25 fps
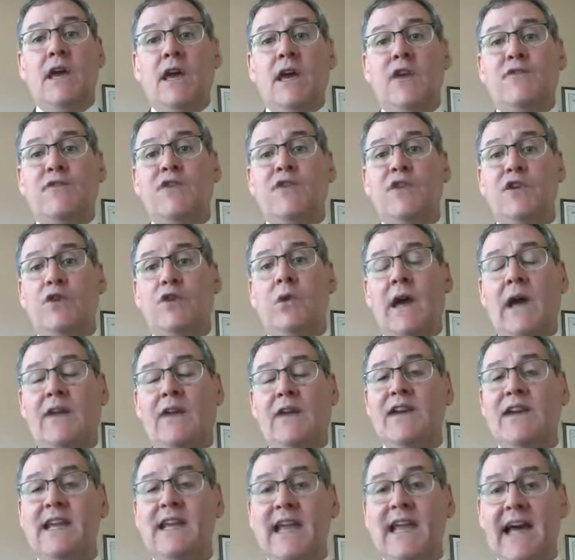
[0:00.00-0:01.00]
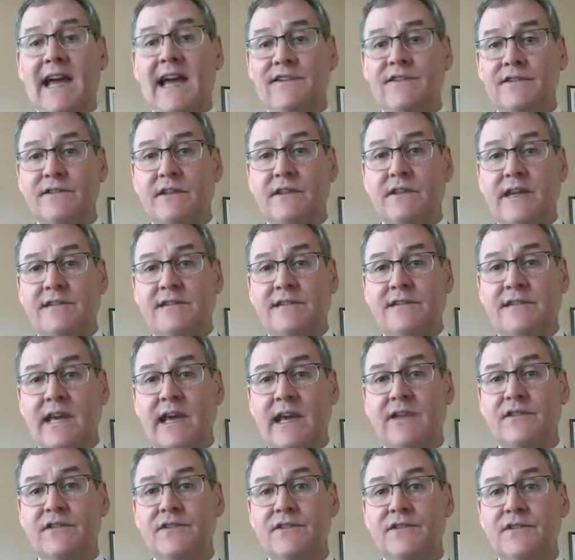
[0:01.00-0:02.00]
If you have a national
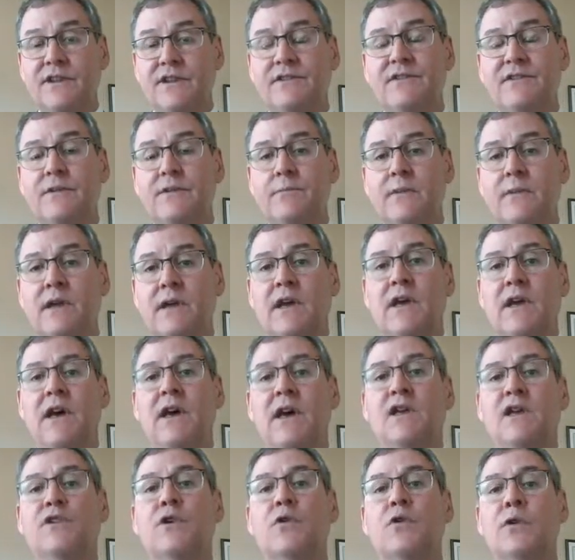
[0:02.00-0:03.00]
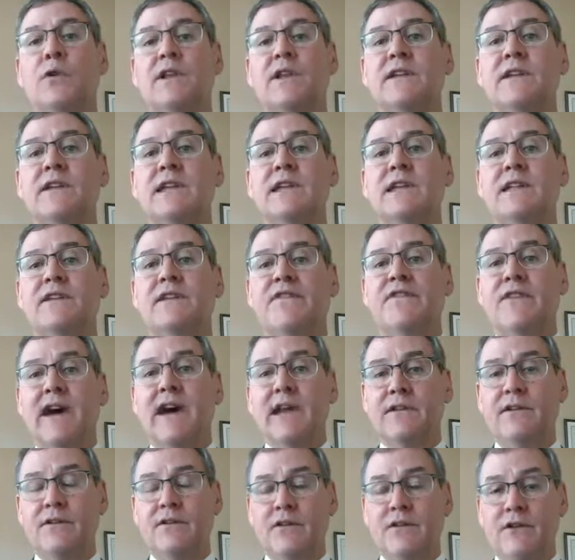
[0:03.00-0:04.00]
education system, you're going to need to
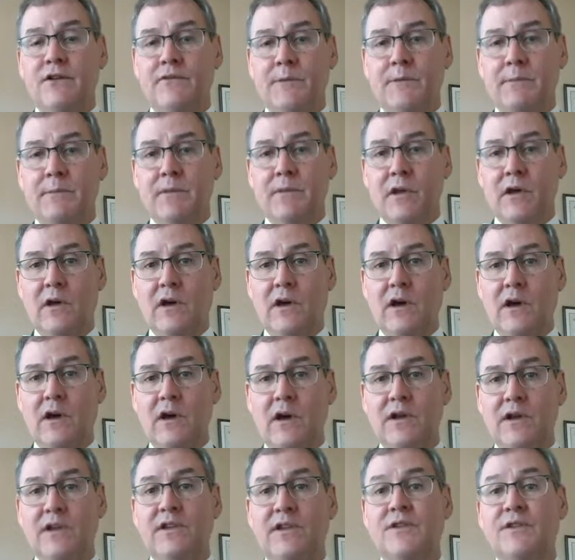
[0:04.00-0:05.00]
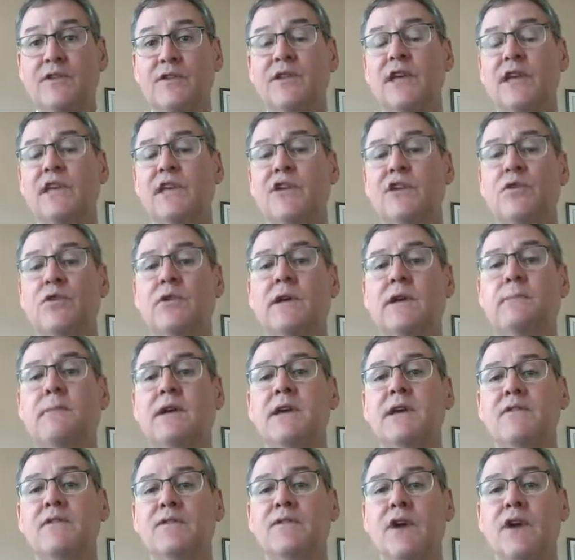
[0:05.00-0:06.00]
find who those people are so that you can
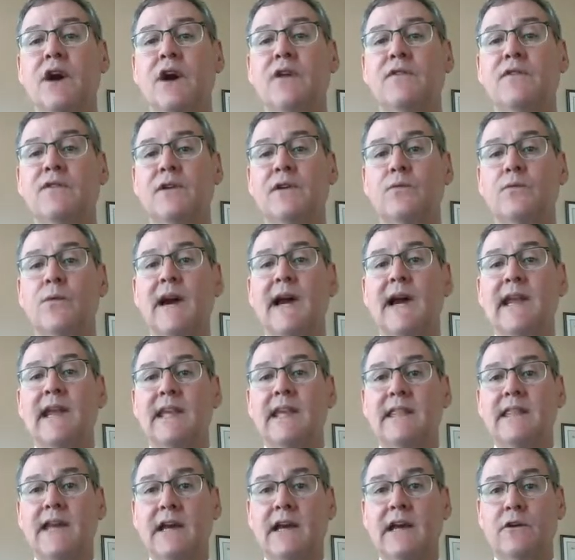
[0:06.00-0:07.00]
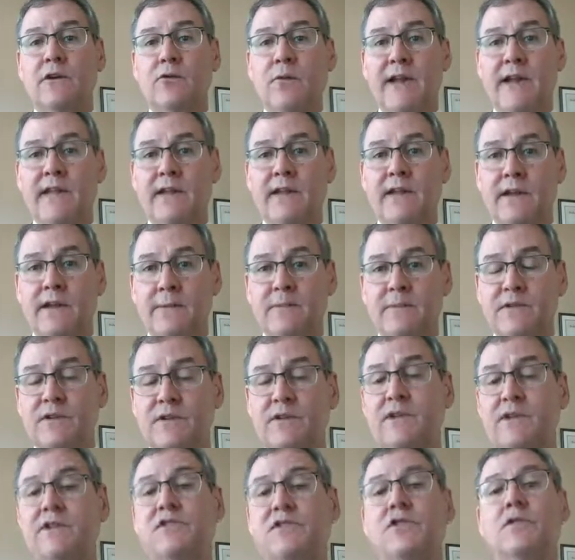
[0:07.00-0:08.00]
be involved in writing that curriculum,
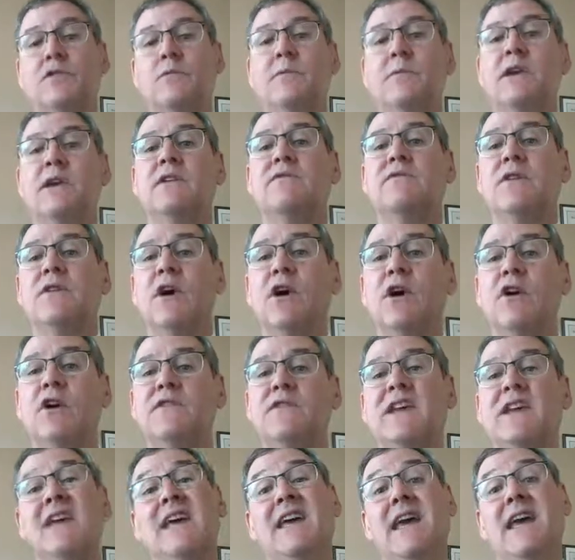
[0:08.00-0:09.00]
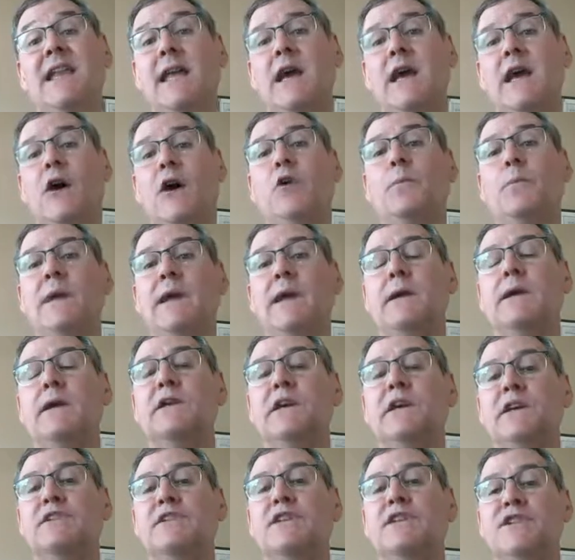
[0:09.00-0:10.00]
so that you can be involved in helping
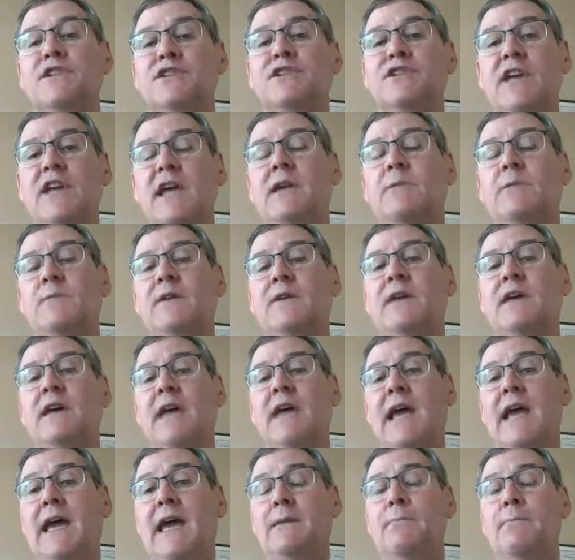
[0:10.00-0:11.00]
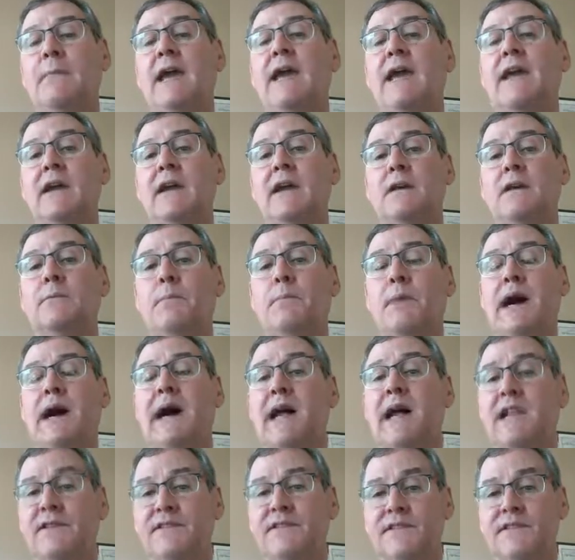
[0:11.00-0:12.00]
to shape and make
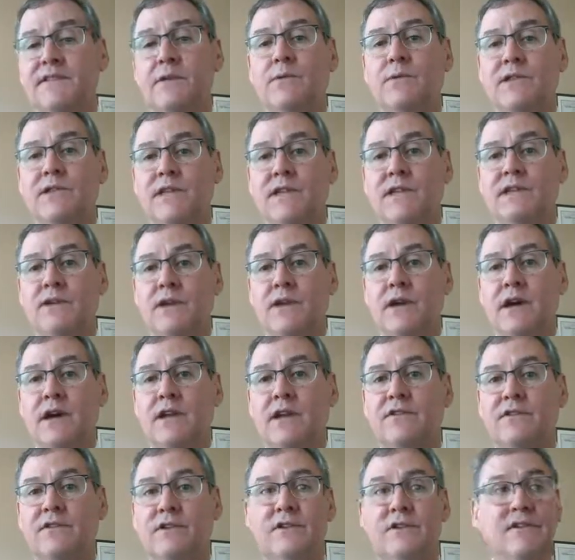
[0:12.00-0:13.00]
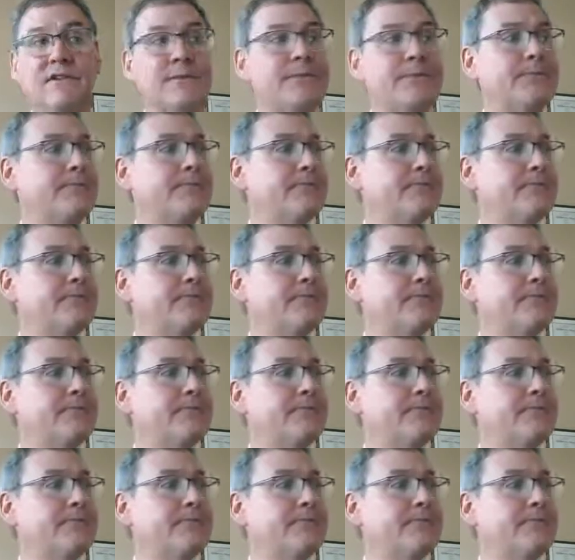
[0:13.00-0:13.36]
policy within your countries.